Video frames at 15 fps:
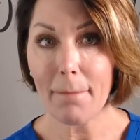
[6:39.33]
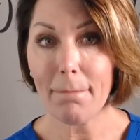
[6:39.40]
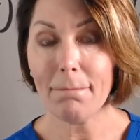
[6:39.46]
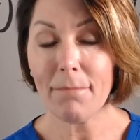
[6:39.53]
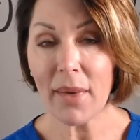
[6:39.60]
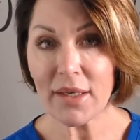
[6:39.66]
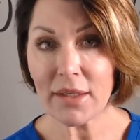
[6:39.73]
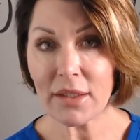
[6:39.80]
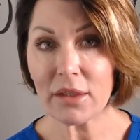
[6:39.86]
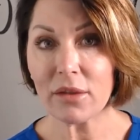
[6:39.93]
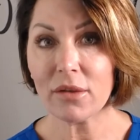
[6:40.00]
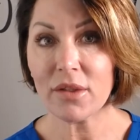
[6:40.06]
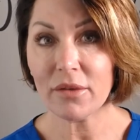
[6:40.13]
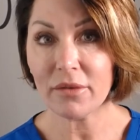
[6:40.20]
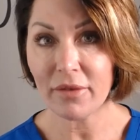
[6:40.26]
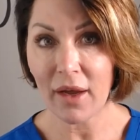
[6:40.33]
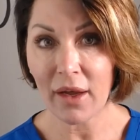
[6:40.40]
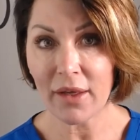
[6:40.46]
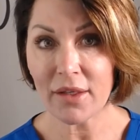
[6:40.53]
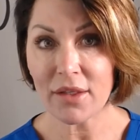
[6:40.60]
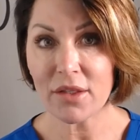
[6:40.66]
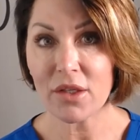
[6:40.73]
medical
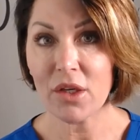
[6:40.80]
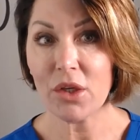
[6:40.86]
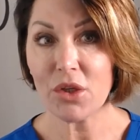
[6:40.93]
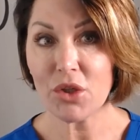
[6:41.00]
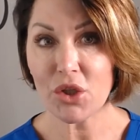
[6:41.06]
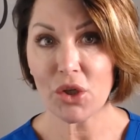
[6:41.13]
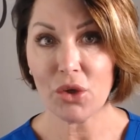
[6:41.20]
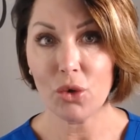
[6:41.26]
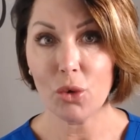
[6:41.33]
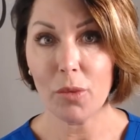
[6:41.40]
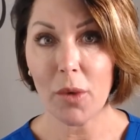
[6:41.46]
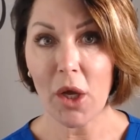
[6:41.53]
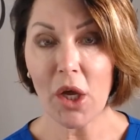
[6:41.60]
device tube.